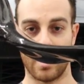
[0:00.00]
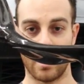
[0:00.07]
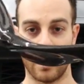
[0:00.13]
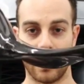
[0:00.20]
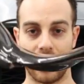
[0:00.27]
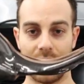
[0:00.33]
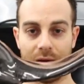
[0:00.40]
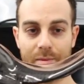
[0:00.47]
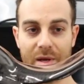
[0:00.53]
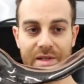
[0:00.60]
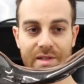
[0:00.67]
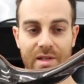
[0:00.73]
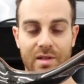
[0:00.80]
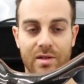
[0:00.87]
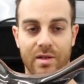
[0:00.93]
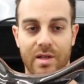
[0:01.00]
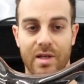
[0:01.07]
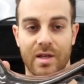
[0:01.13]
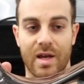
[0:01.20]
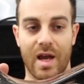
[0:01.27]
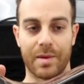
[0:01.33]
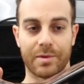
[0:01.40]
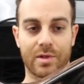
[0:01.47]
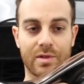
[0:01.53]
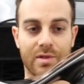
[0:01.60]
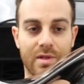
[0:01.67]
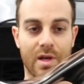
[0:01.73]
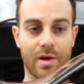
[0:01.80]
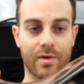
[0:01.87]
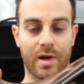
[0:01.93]
uh, it basically captures
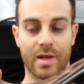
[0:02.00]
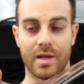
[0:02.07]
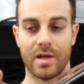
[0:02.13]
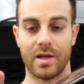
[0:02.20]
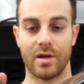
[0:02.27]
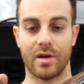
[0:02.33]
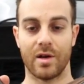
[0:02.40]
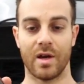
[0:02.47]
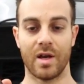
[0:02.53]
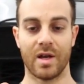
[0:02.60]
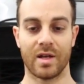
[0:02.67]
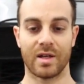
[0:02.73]
the air right here,